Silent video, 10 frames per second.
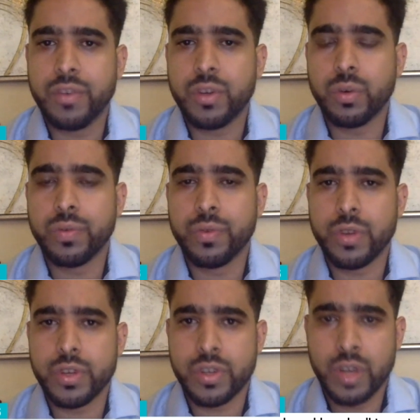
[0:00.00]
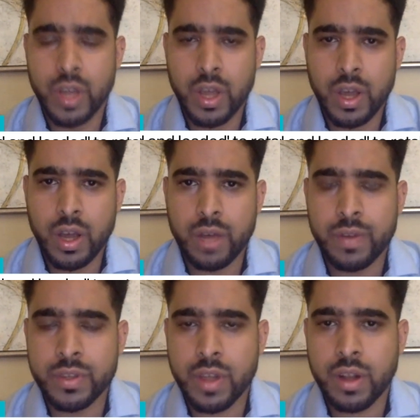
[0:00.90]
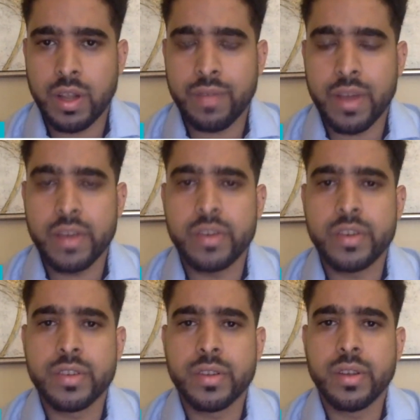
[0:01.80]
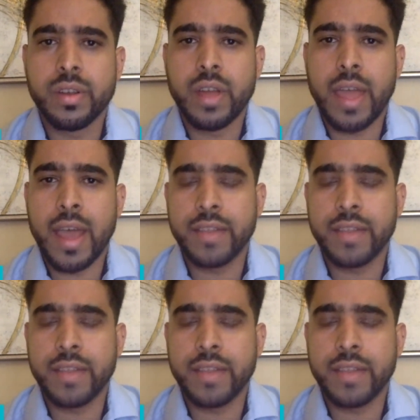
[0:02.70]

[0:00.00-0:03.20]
They've showed footage of Ansar Allah fighters